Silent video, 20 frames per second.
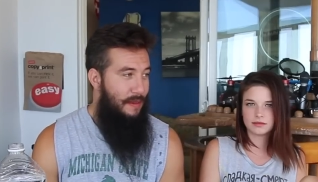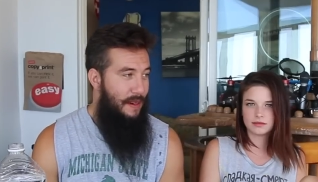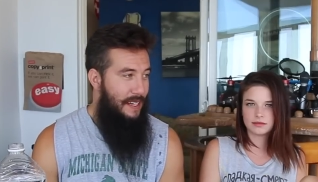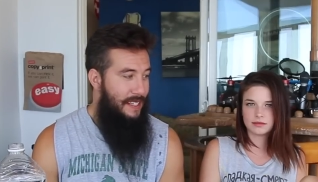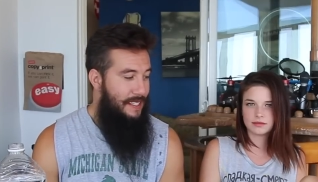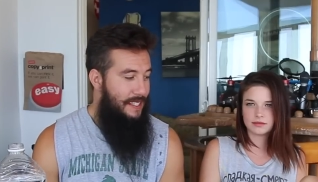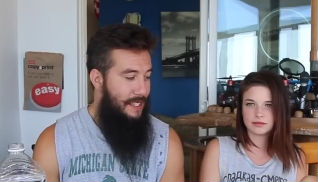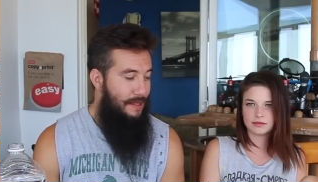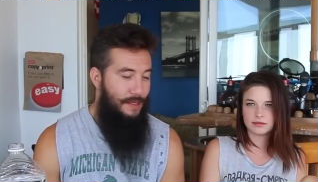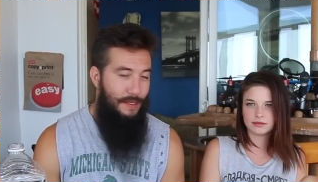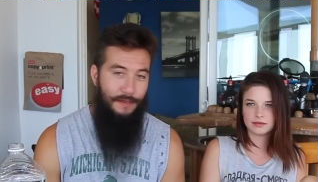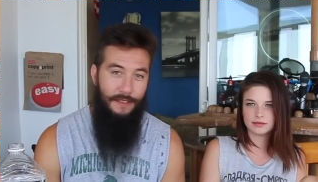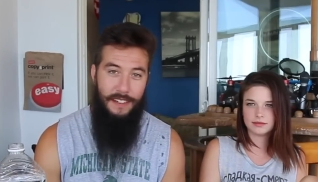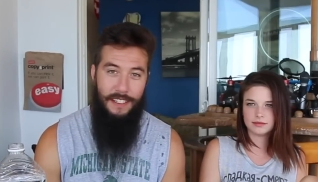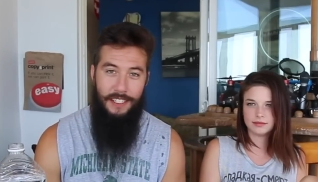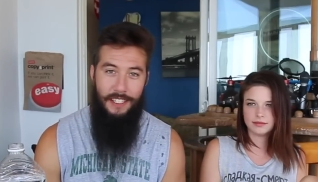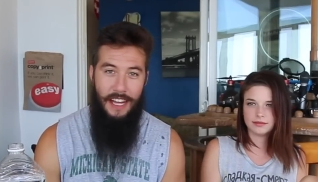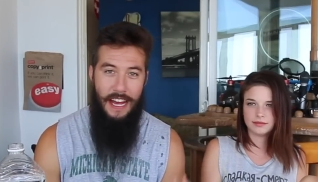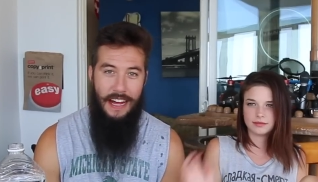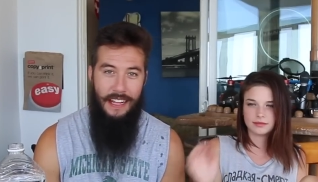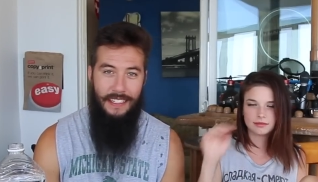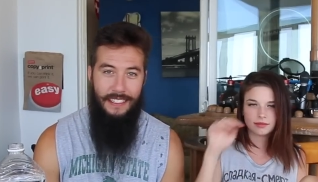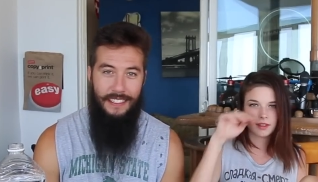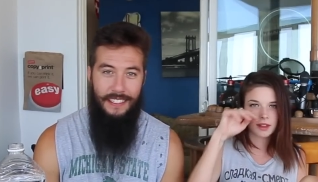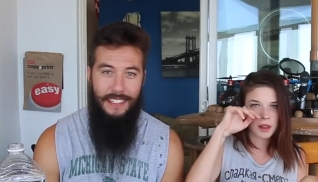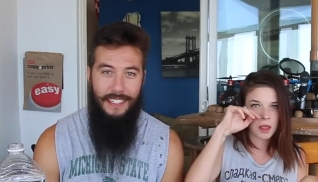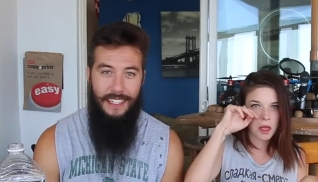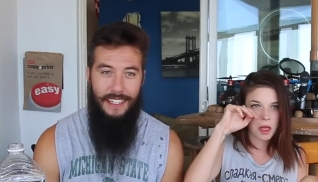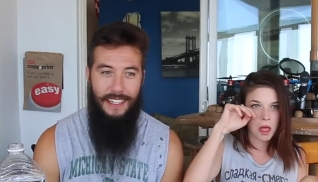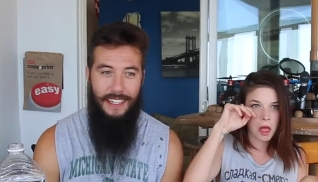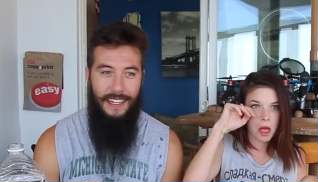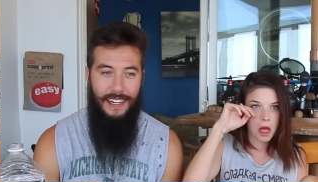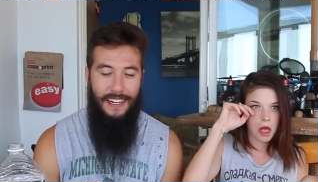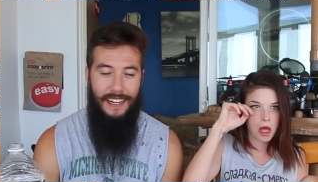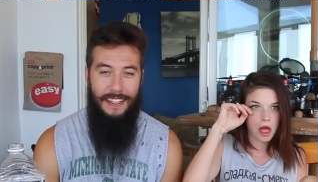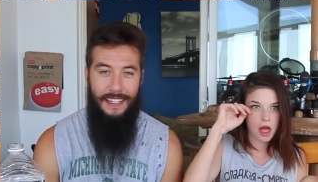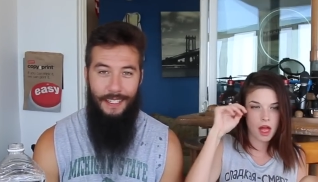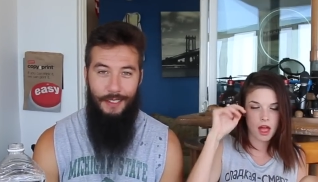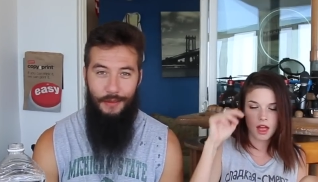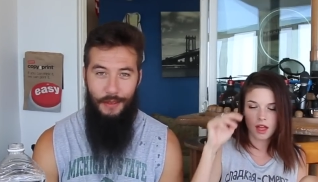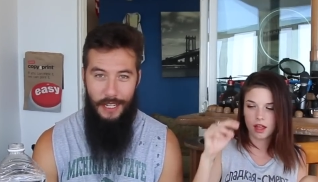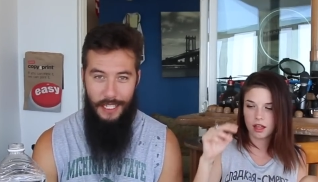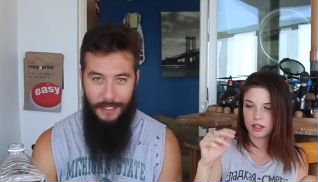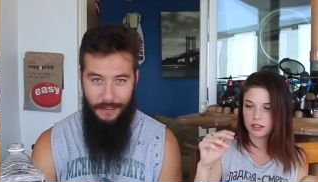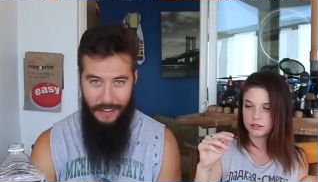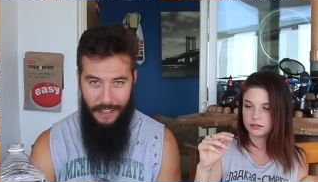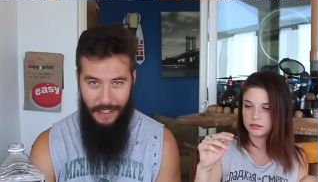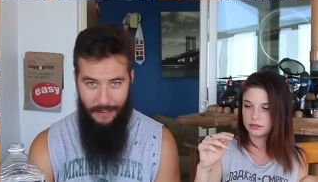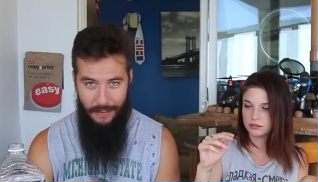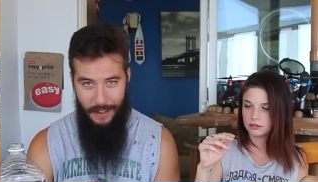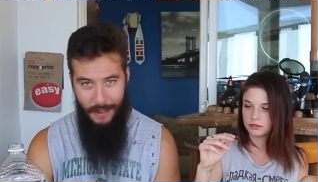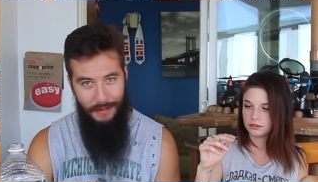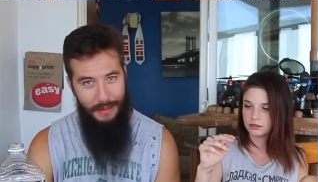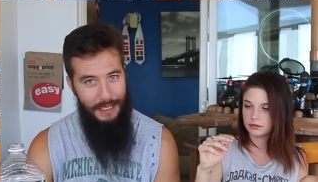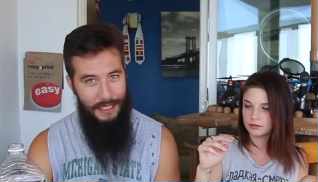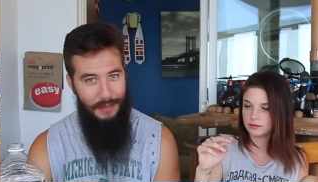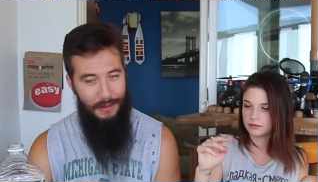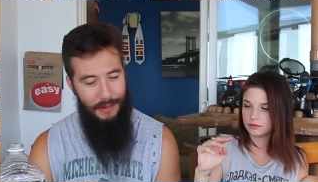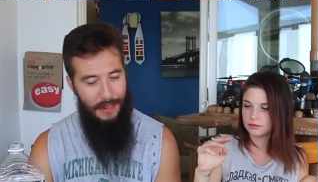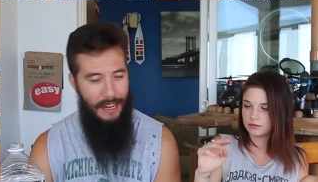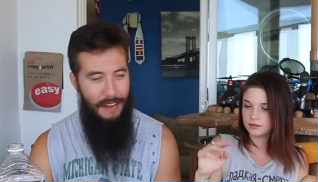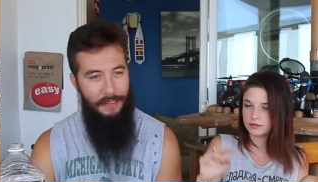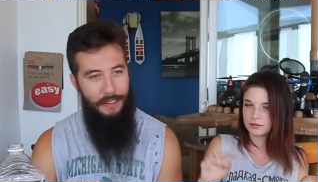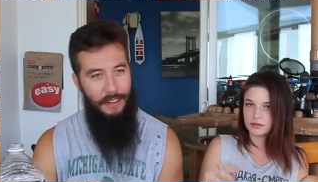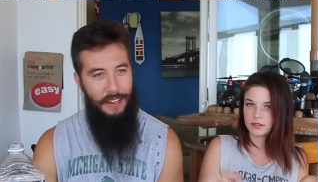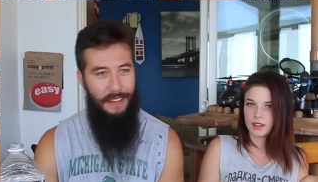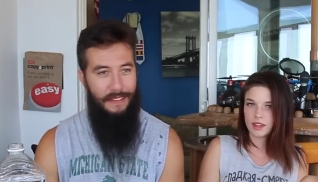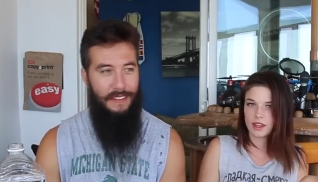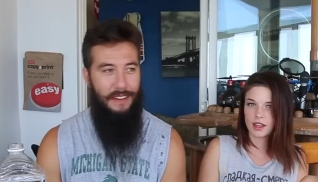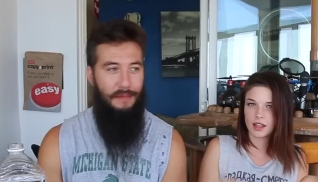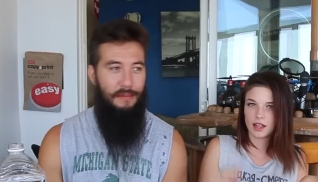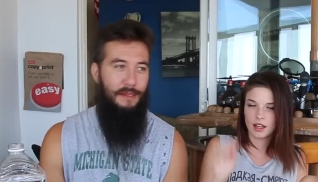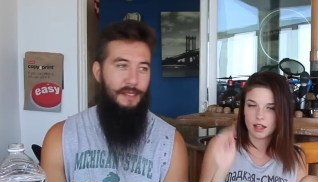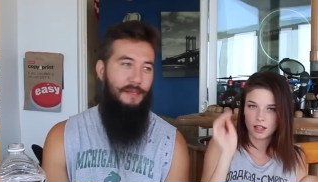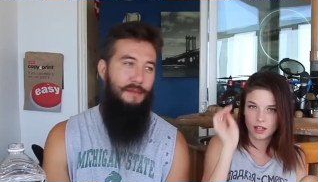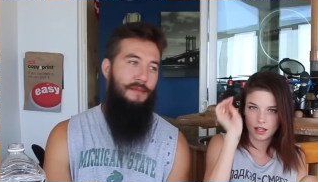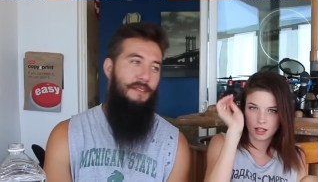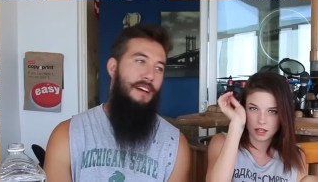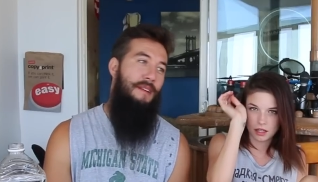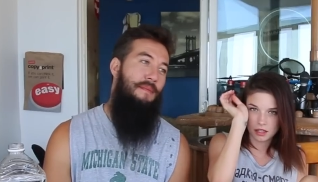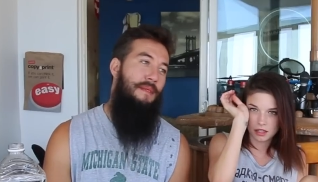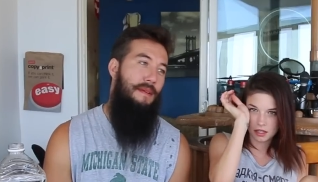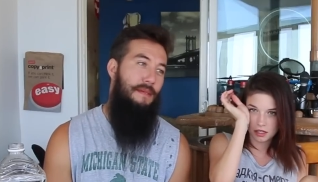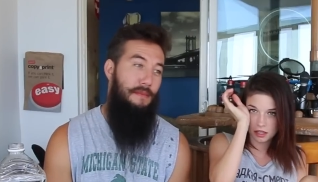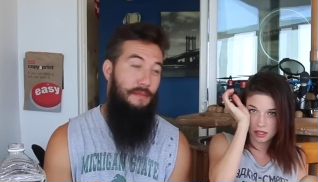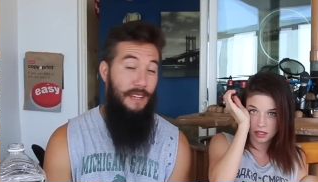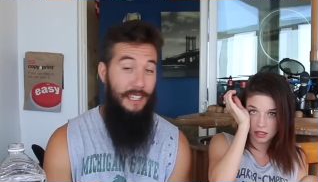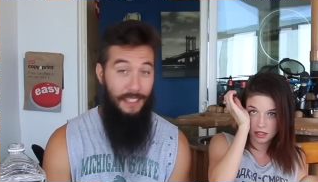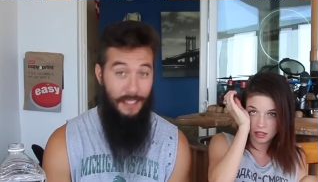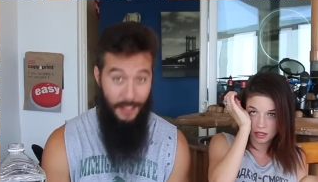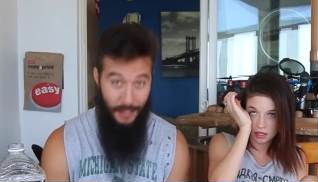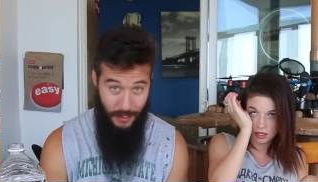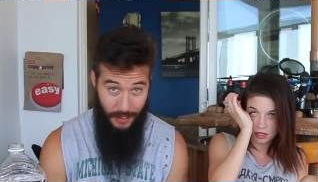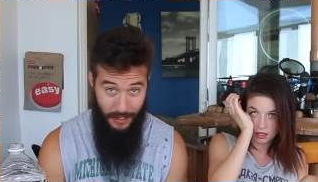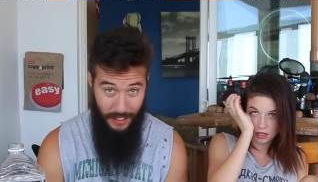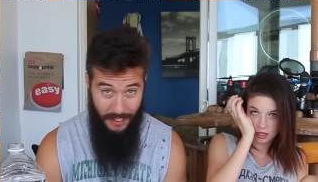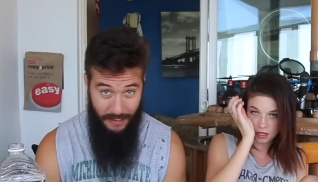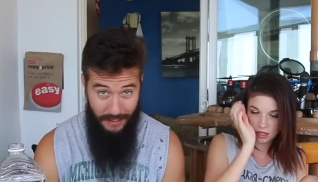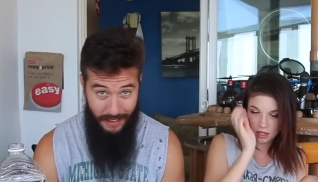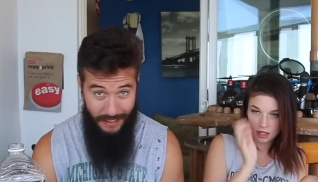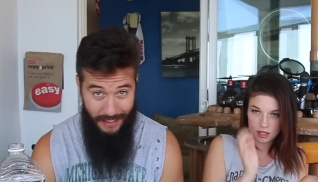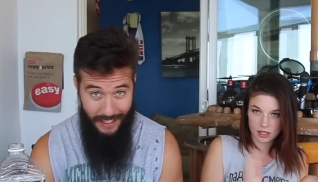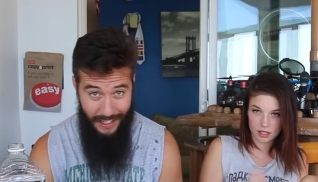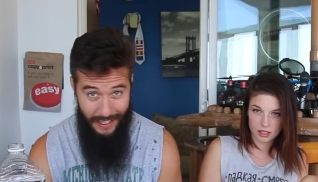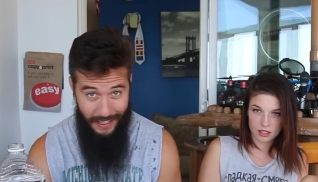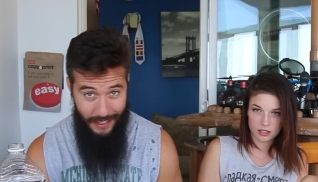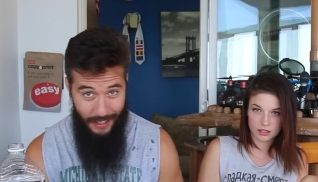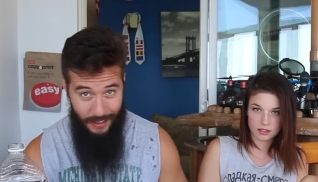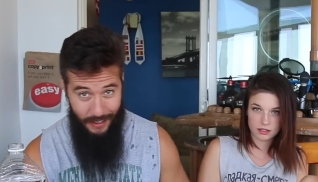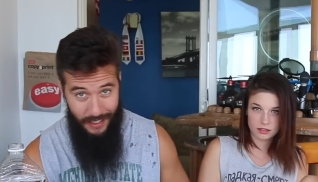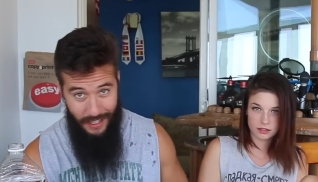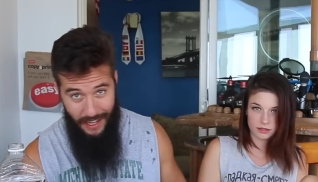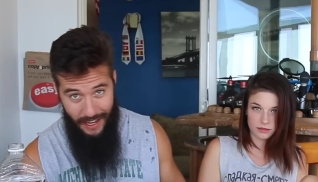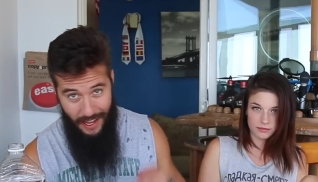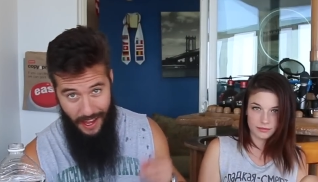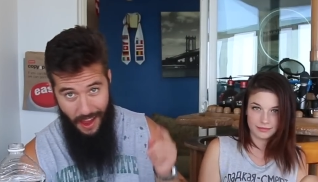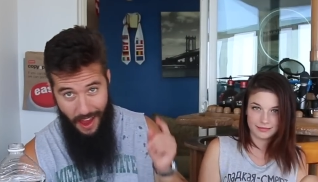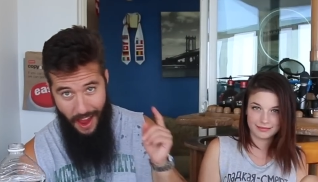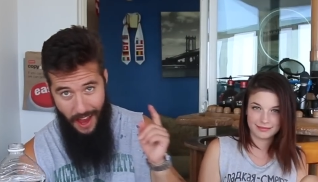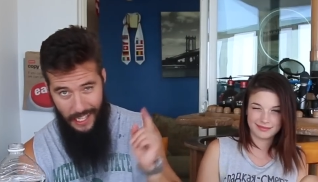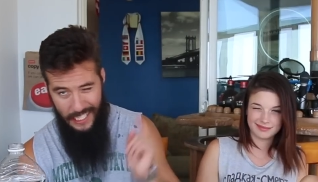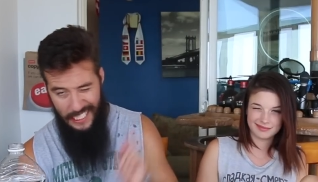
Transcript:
Speaker 1: bunch, that was a fun challenge. Uh, thanks for watching, if you like the video, please subscribe. If you like the video, please subscribe. My name is Max No Sleeves, I'll see you next Tuesday.